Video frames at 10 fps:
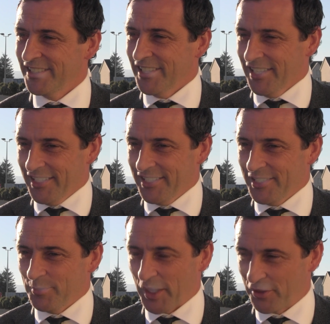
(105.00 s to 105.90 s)
you
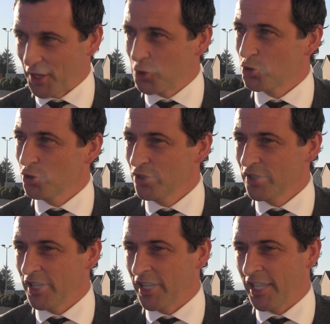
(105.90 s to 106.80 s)
big thank you,
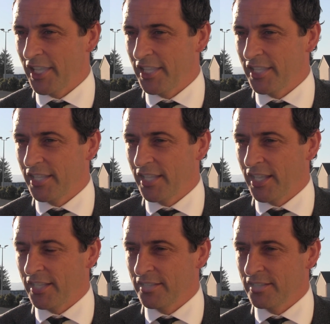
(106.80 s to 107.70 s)
uh,
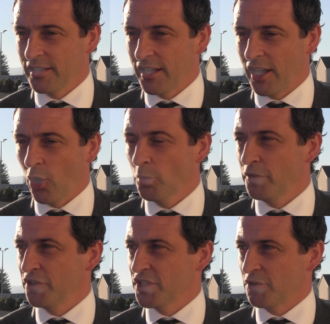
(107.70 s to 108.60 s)
and I hope
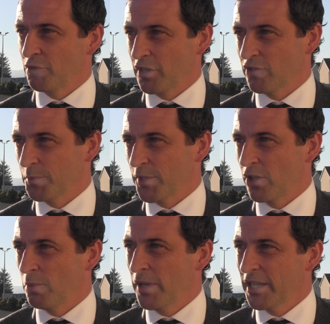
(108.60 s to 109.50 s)
they feel as if we're giving them their
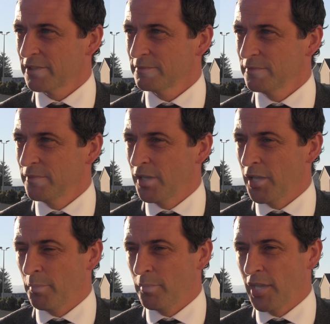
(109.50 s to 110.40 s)
club back.
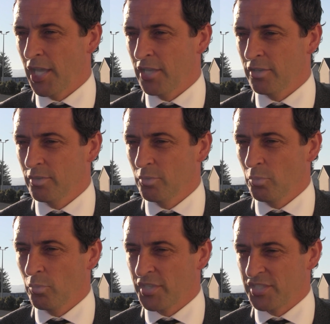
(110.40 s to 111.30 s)
Um, and
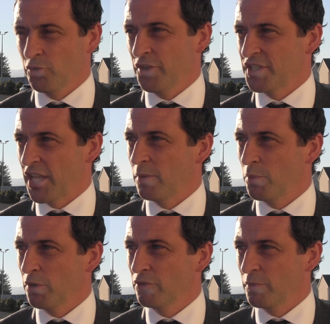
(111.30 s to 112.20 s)
this is only the
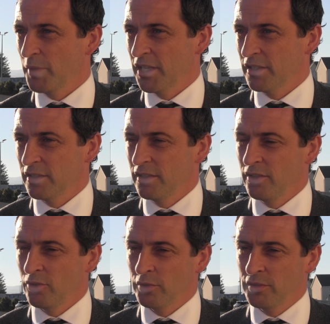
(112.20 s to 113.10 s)
starting point for me, and
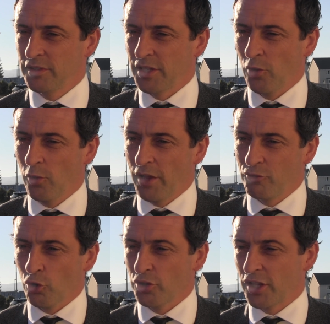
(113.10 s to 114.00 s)
you know, until
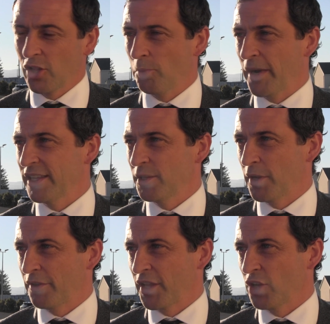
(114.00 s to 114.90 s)
I've got the club back
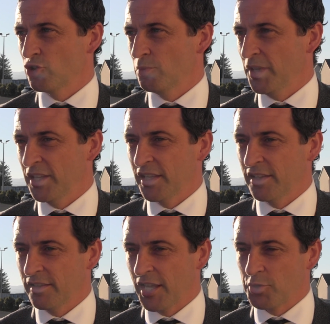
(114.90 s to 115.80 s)
to where I think it should be,
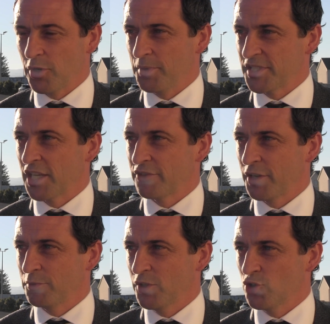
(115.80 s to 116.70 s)
then that's when I'll be
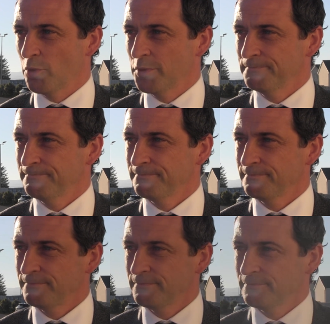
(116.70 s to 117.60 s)
satisfied with the
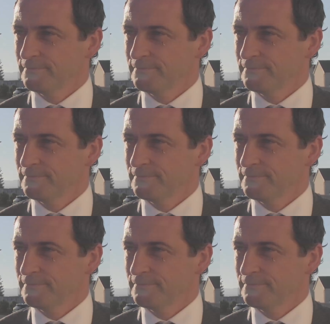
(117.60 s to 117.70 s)
job.